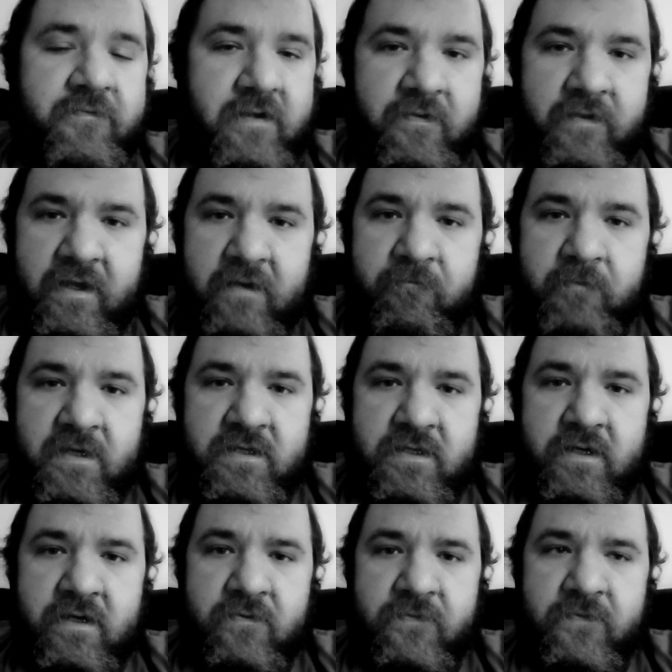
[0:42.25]
done that
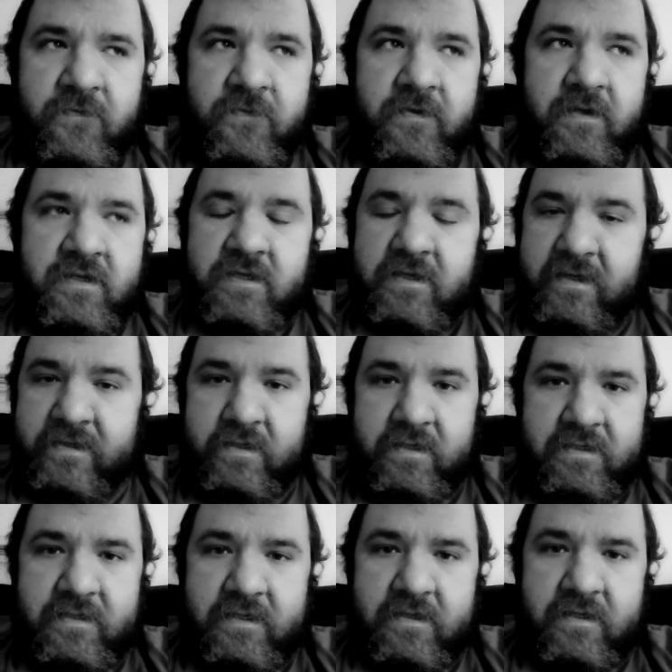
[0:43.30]
myself. It's not an
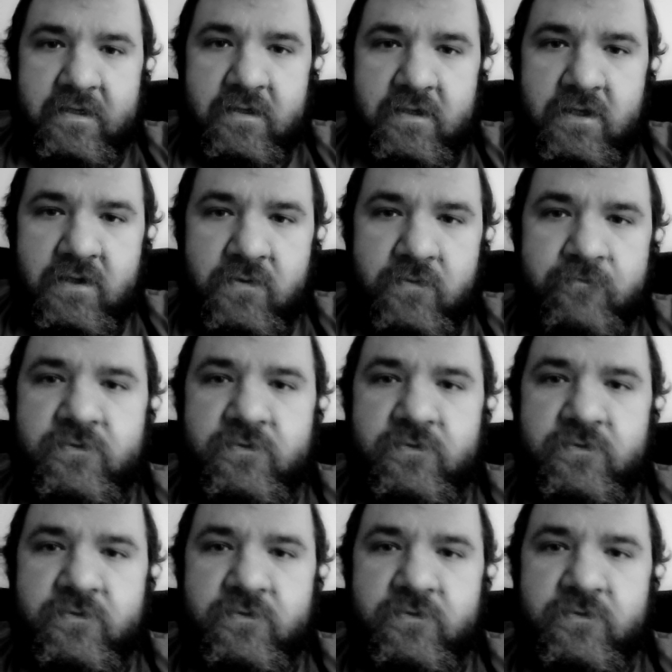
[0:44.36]
easy thing to do.